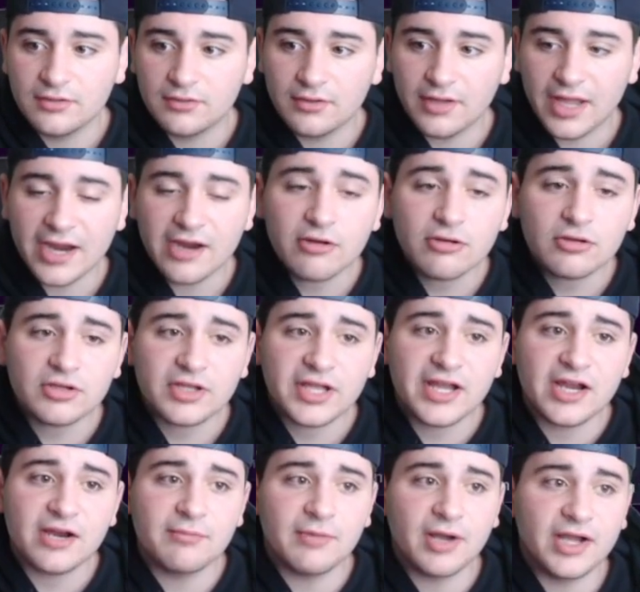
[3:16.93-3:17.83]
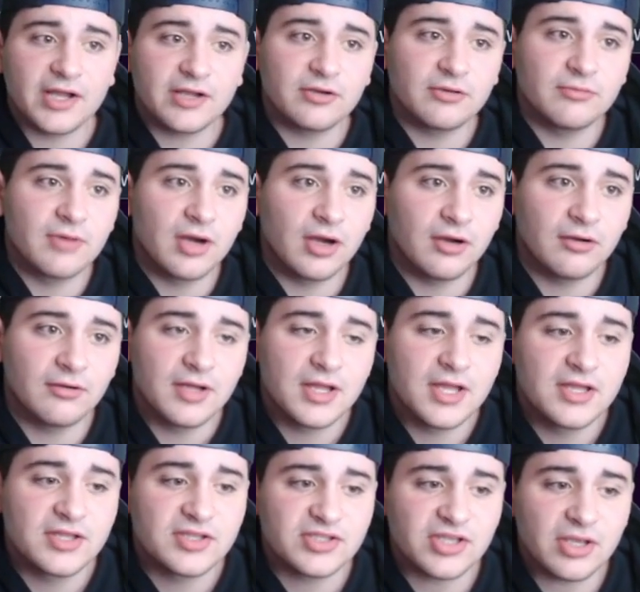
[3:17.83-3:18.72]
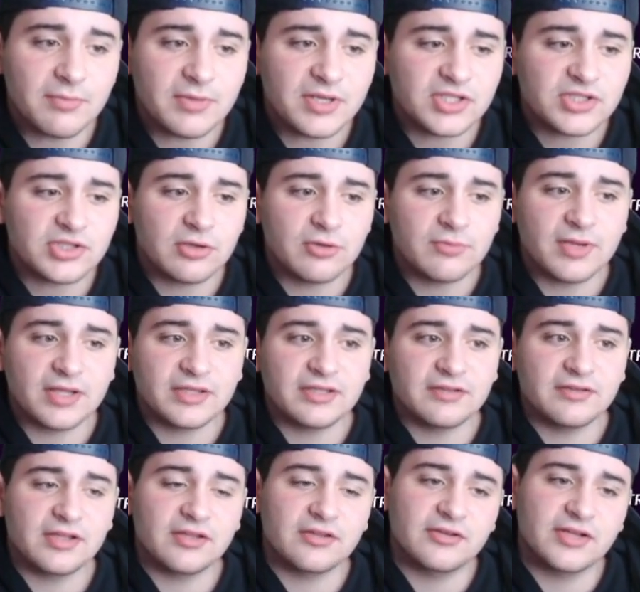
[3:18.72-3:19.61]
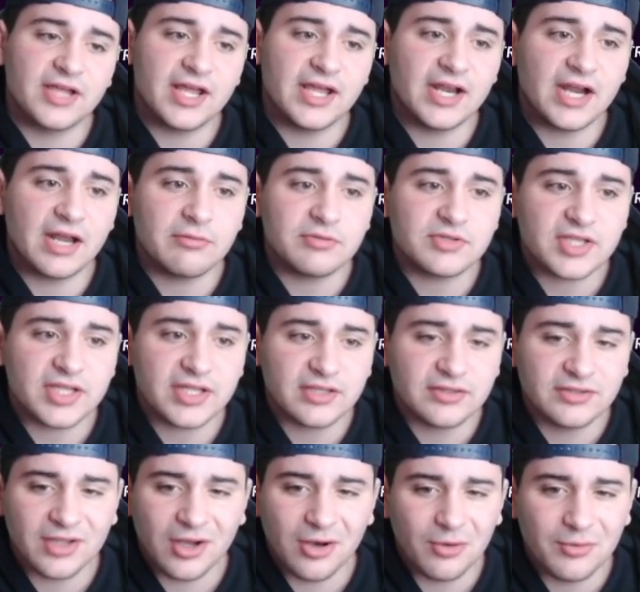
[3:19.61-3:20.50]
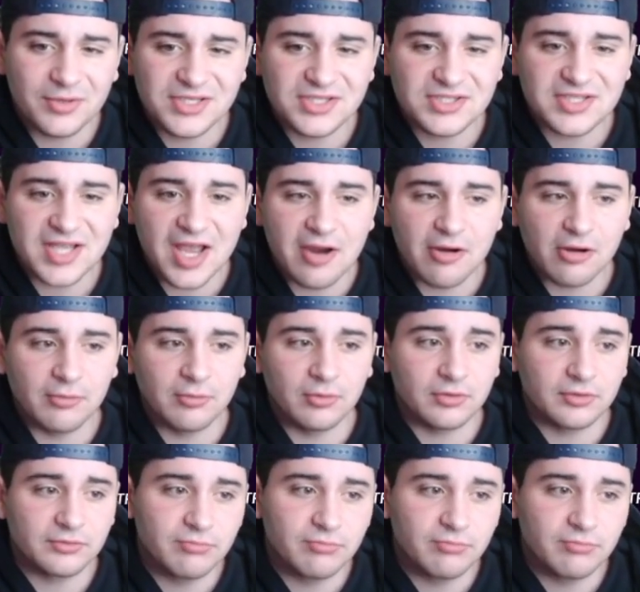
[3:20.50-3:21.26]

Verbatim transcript: Harold Carmichael, bro, somebody told me about the other day, and I was like, no, he's terrible.